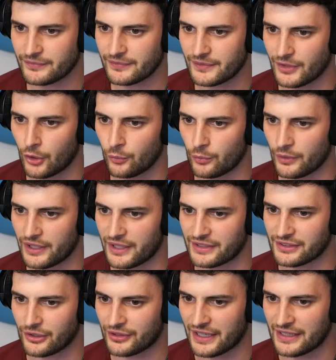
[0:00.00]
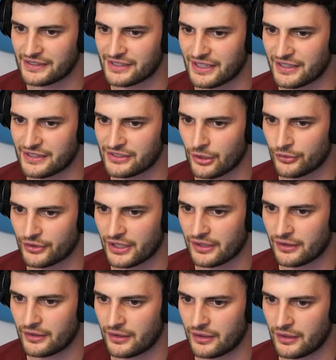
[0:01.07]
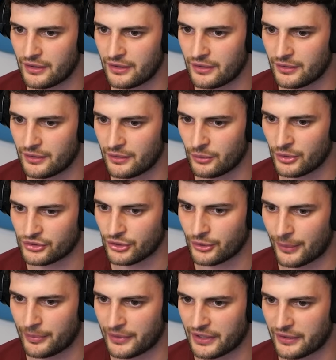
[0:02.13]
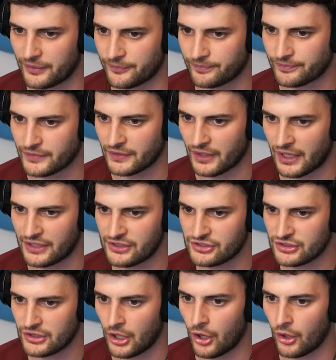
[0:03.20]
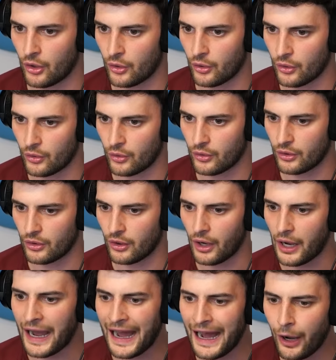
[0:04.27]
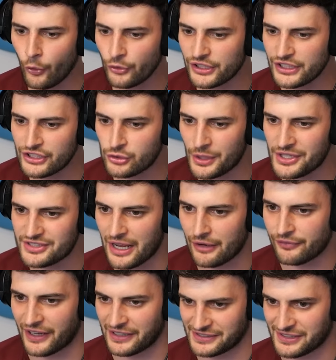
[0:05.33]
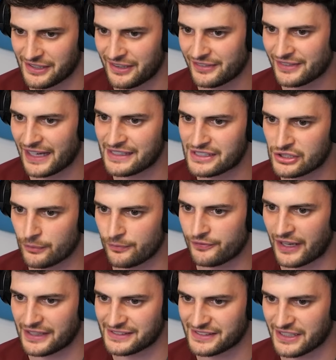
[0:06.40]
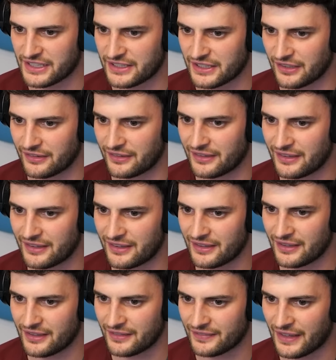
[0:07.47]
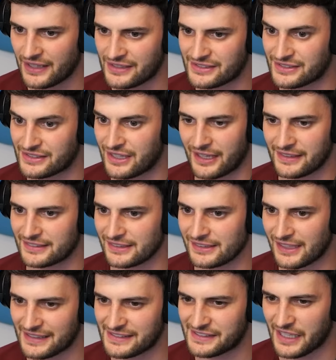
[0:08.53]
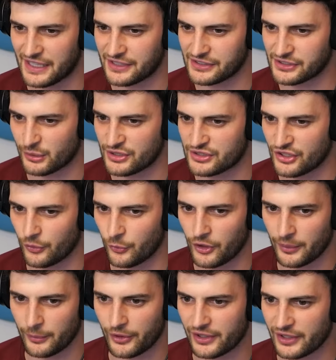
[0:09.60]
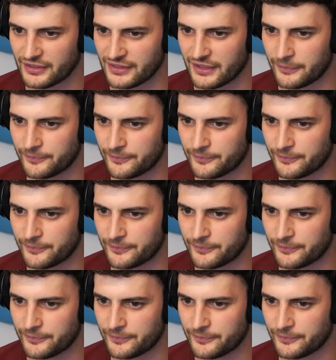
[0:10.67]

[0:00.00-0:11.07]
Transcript: Oh, he's okay. He's hitting his own thing. What's going to happen here? Nice. How did he switch that fast? That is some fast thinking. That is last second switch to the water bucket, isn't it?